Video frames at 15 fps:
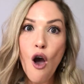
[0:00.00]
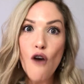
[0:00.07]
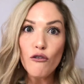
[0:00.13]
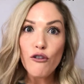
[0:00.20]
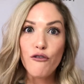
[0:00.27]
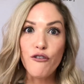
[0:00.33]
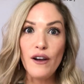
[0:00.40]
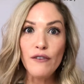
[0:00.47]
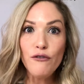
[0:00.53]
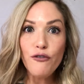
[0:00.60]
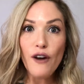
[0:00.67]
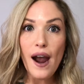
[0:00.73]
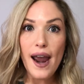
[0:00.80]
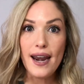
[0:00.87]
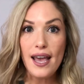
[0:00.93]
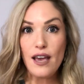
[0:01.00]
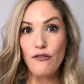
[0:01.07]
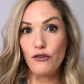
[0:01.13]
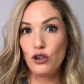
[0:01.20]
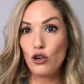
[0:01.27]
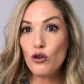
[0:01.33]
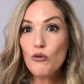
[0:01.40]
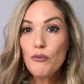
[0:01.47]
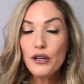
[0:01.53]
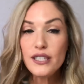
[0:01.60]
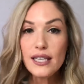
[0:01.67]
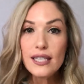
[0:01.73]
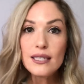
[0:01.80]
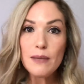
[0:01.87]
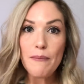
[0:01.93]
For Fun Friday, if you
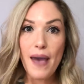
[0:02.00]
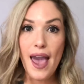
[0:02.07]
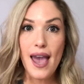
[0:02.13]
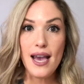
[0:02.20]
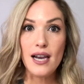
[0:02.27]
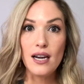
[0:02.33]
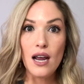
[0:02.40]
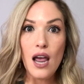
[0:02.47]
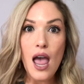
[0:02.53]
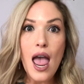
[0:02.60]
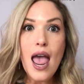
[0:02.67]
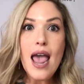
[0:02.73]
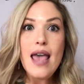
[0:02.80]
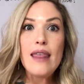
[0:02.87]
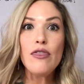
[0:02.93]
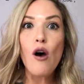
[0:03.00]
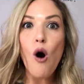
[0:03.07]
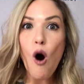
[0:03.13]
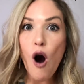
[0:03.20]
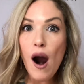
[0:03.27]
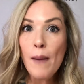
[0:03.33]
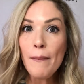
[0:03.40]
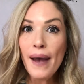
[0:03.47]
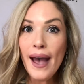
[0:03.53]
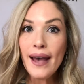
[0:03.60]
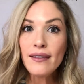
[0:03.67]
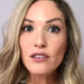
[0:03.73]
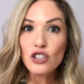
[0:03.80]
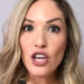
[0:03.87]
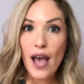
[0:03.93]
participate in our
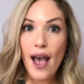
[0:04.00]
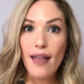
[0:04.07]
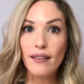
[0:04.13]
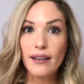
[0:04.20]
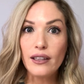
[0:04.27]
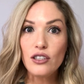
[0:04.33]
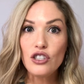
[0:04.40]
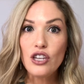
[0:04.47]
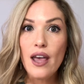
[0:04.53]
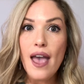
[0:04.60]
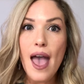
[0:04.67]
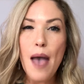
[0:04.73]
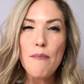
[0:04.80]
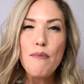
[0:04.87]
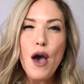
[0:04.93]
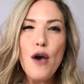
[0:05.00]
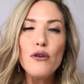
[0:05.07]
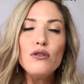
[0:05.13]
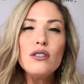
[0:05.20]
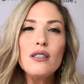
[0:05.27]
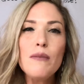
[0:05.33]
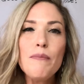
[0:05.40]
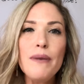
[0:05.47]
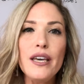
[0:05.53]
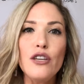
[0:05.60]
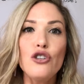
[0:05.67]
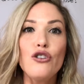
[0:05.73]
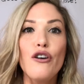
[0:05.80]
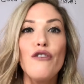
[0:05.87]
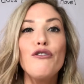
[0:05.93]
math challenge and post a
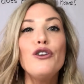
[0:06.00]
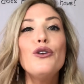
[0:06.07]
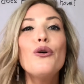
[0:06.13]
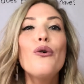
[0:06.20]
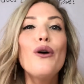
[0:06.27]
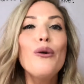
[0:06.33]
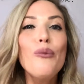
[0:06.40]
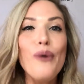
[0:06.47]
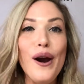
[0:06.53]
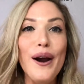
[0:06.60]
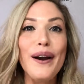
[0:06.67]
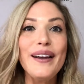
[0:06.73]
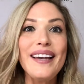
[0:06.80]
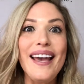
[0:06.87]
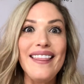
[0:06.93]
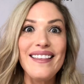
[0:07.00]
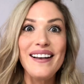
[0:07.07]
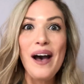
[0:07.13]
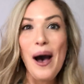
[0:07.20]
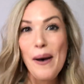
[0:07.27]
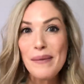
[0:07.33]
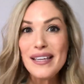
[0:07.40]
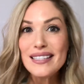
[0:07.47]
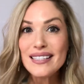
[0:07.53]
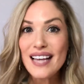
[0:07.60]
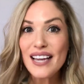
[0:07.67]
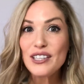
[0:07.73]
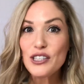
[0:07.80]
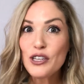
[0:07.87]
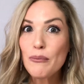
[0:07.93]
picture of your work in the comment
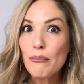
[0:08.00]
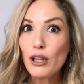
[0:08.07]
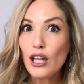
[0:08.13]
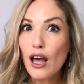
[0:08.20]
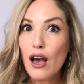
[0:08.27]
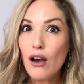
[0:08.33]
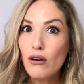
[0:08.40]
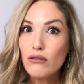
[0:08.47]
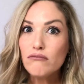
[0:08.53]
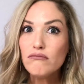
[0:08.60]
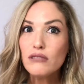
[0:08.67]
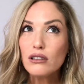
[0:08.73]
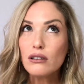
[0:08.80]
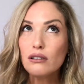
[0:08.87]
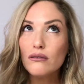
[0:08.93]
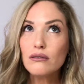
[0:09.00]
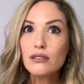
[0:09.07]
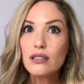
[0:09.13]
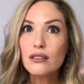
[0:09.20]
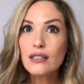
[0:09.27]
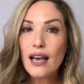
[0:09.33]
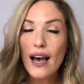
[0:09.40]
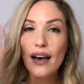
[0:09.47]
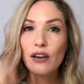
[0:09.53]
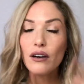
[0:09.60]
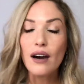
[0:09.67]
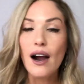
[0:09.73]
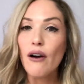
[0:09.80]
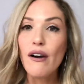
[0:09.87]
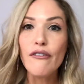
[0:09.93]
section below, or to the side, or
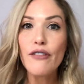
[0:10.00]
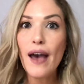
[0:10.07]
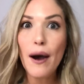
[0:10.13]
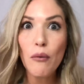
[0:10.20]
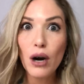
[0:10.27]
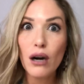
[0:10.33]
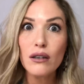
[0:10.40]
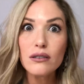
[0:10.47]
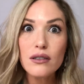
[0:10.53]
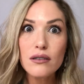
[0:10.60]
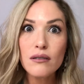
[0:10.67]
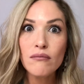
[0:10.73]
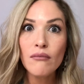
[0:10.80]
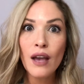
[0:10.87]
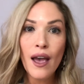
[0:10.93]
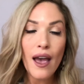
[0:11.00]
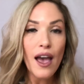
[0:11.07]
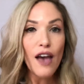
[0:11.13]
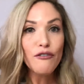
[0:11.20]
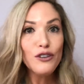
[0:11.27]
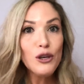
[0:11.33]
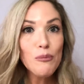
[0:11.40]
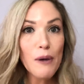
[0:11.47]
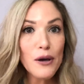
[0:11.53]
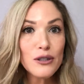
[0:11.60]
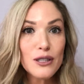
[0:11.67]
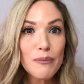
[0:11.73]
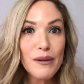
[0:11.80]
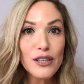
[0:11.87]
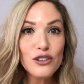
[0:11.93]
however that works, if you
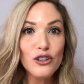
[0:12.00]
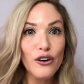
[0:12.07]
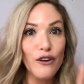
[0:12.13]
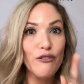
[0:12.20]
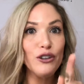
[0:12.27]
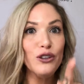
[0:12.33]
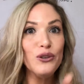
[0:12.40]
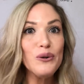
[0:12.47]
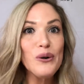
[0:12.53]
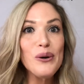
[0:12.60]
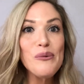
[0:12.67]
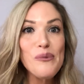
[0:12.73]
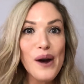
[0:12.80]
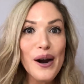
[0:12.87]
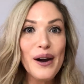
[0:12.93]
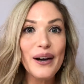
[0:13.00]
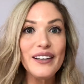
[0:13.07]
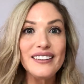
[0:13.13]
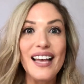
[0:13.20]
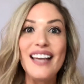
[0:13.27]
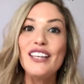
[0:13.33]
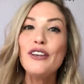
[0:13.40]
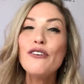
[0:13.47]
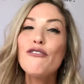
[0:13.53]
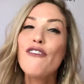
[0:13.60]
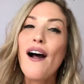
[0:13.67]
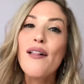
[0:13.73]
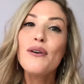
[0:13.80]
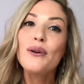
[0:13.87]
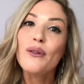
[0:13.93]
post a picture of your work that you
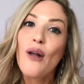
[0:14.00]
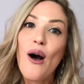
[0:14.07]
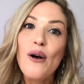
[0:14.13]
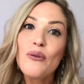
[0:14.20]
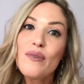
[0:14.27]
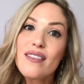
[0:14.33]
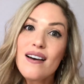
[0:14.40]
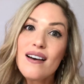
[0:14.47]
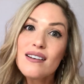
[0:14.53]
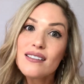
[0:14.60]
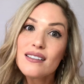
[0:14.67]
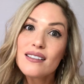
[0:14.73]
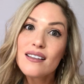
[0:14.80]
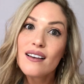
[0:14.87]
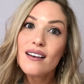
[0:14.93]
followed along with us,